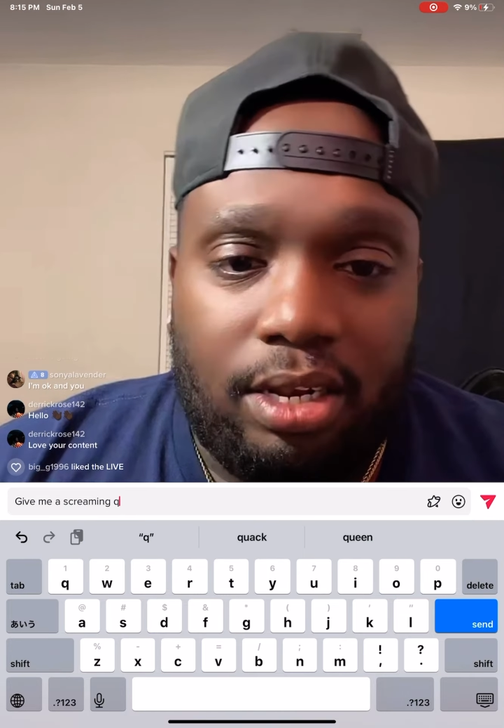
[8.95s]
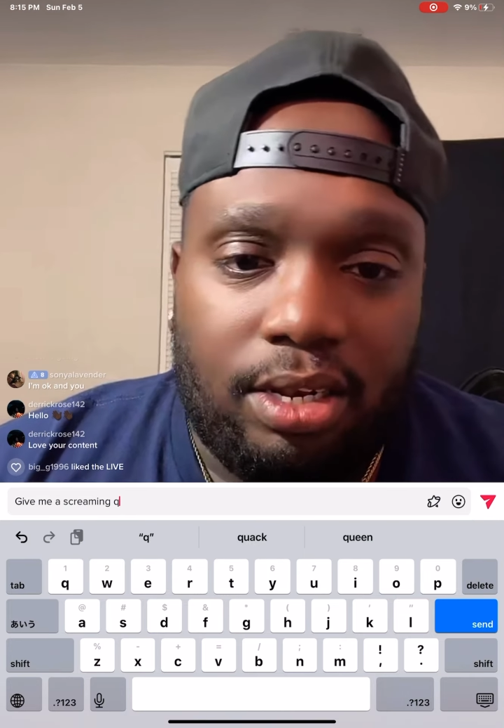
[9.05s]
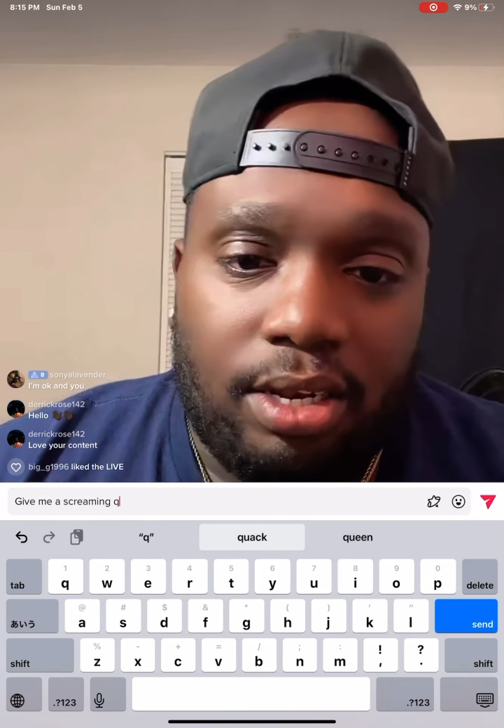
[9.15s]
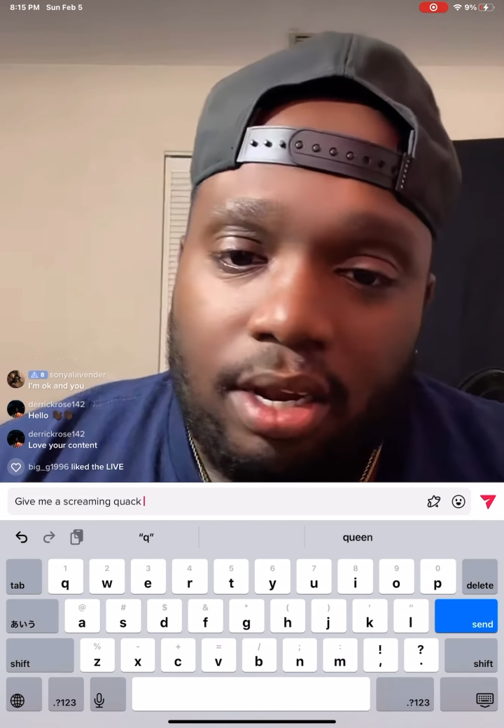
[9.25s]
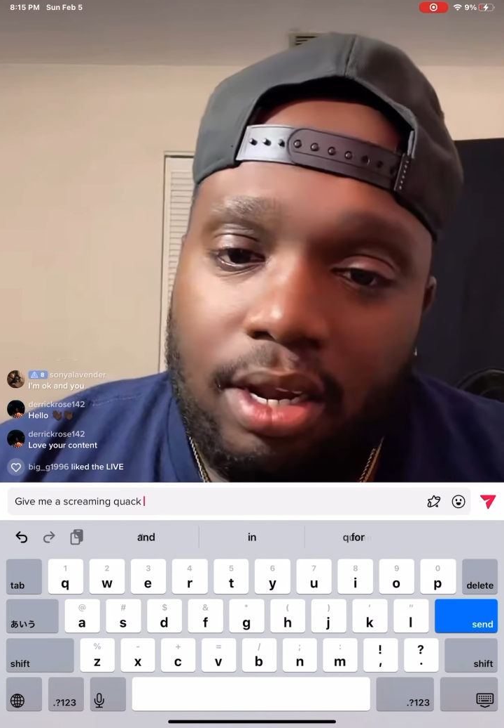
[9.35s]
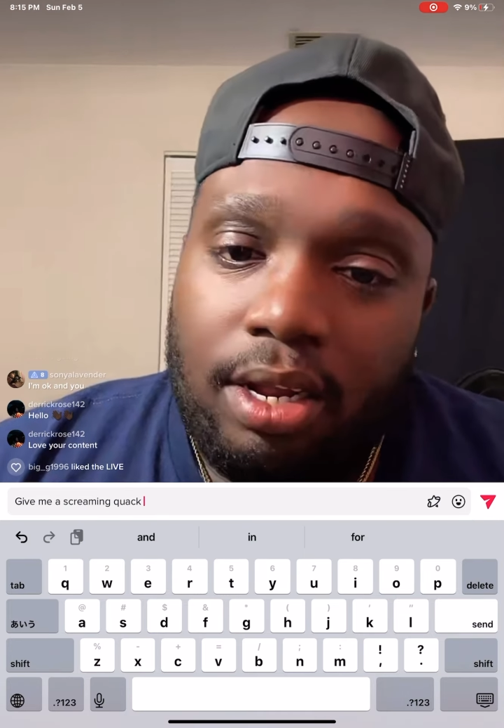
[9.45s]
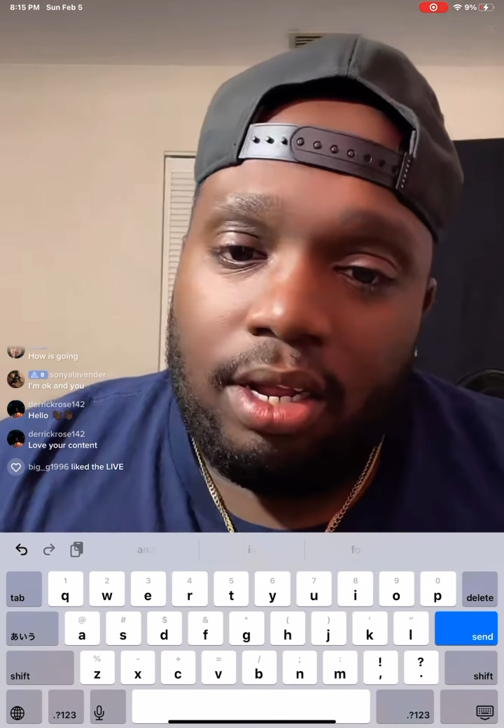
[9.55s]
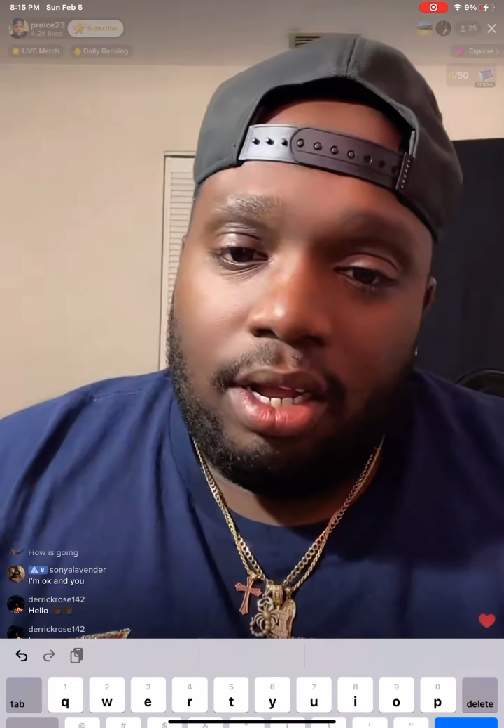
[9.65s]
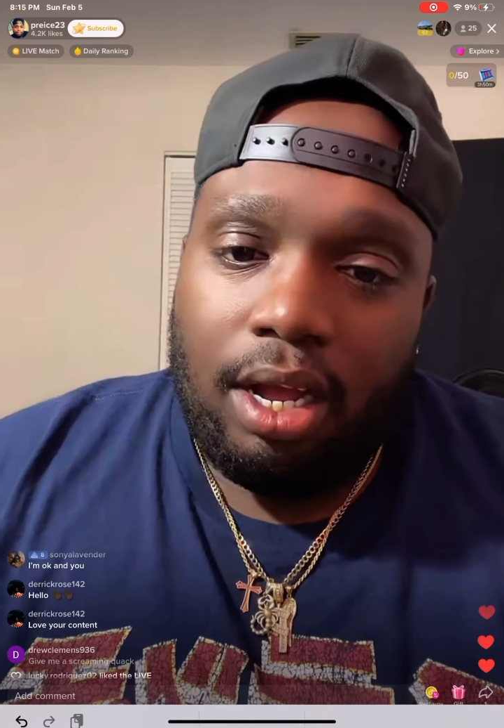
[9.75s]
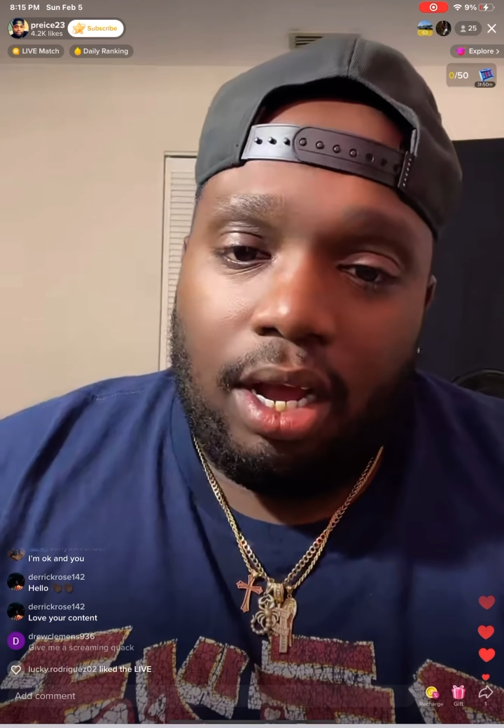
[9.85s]

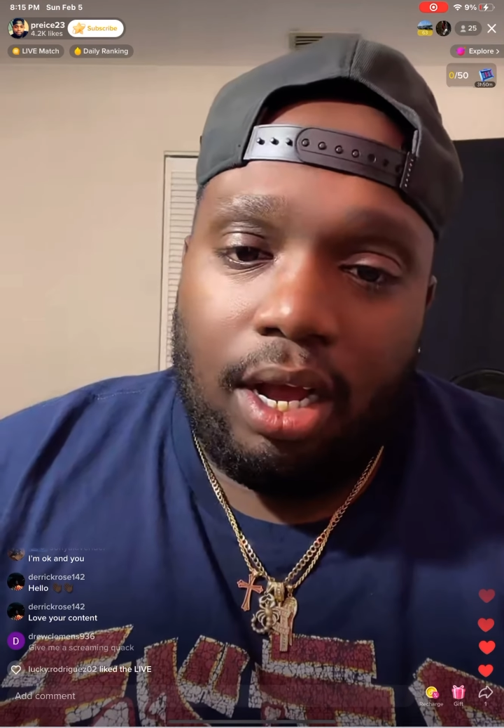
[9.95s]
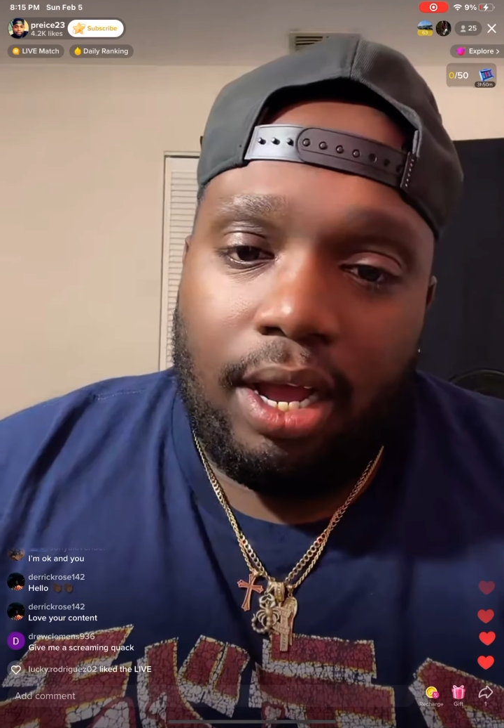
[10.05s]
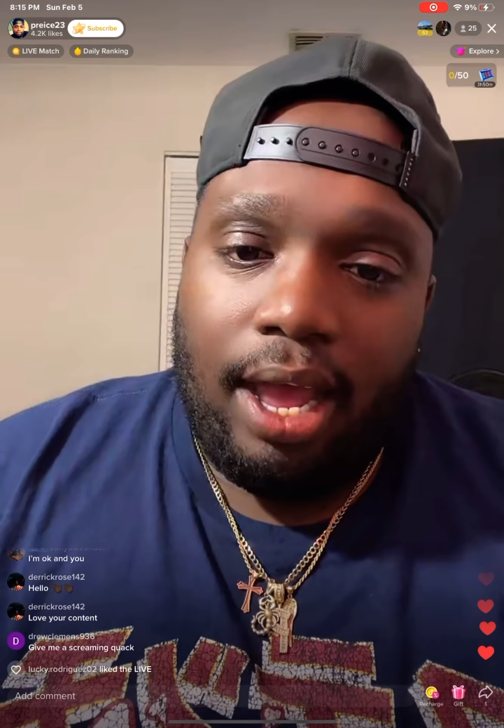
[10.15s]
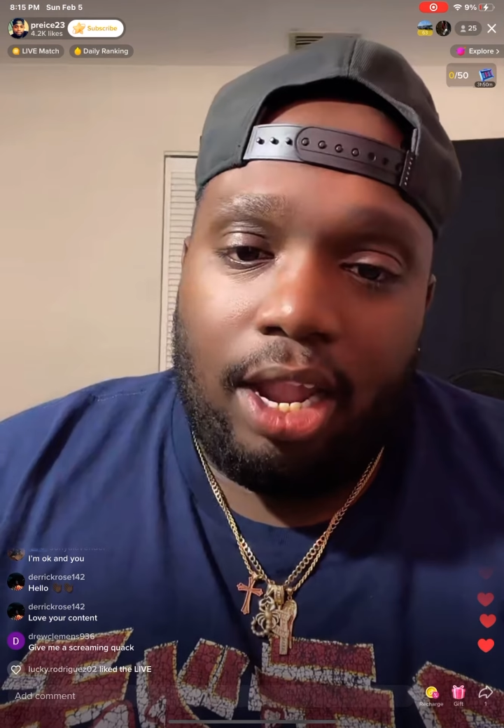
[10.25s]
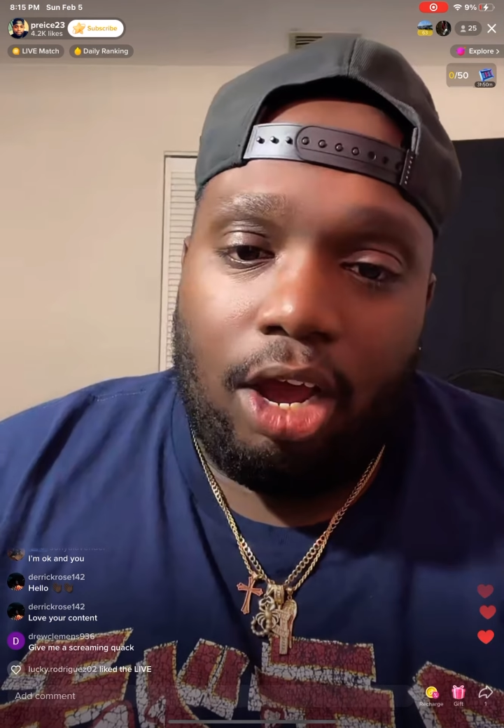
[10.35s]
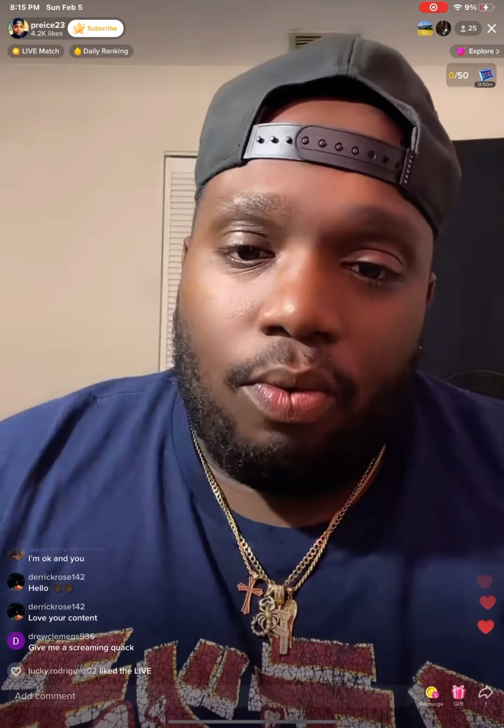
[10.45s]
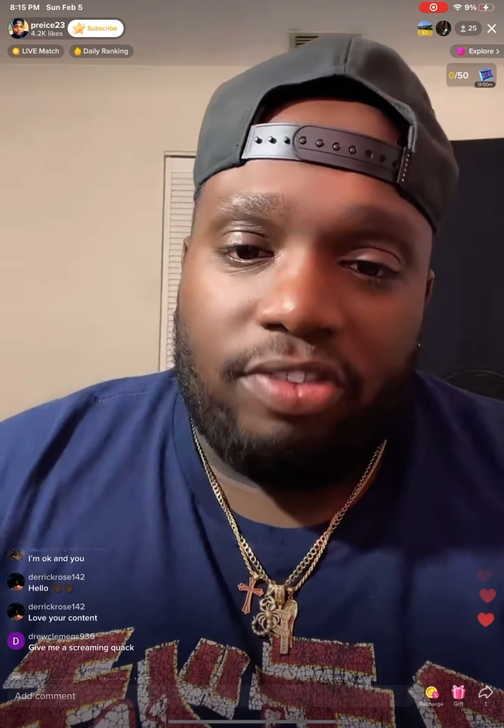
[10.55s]
Uh, hello.